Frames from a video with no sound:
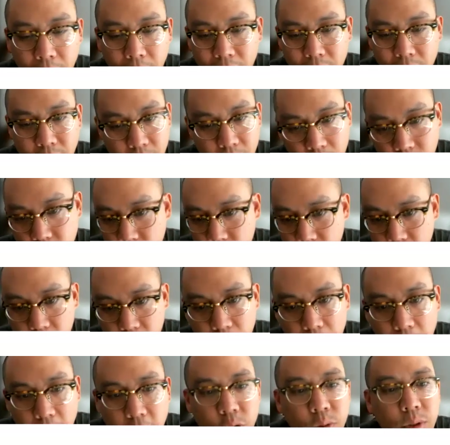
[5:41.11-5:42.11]
Essentially,
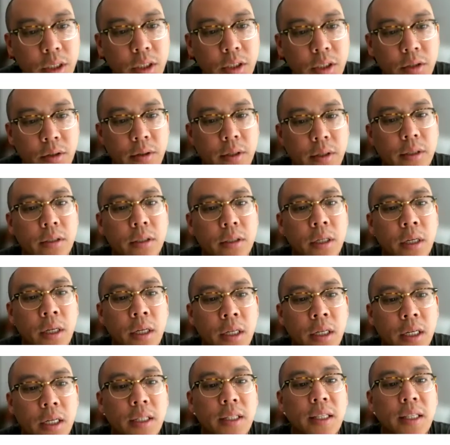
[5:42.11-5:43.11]
graduate students
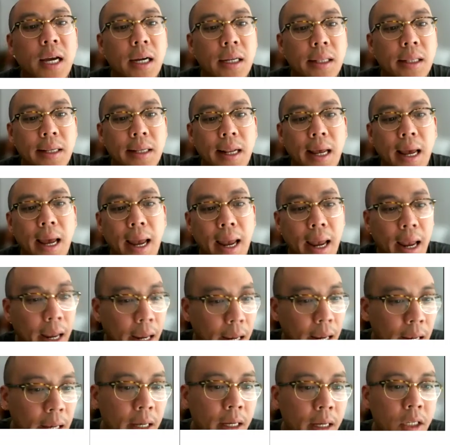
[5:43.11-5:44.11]
conducted
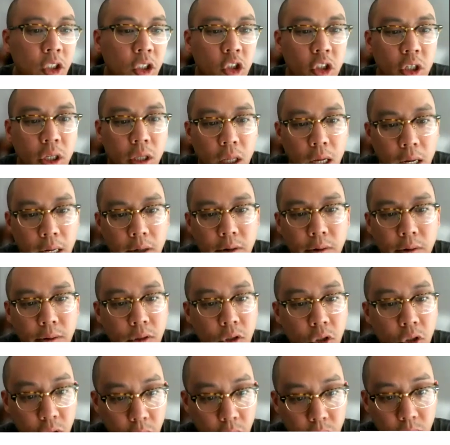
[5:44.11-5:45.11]
a
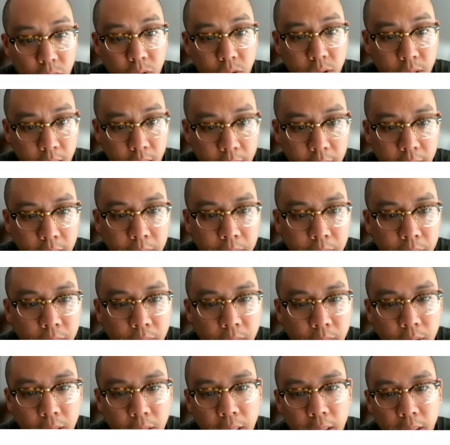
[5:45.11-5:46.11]
geological study,
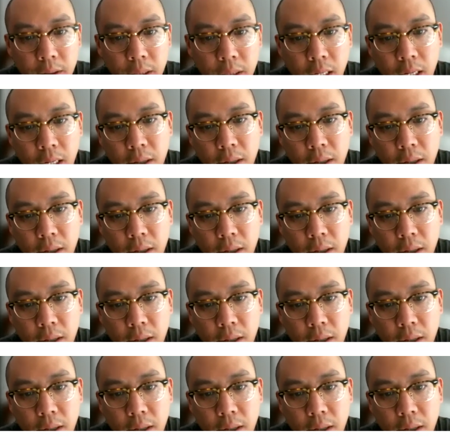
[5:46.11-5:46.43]
right?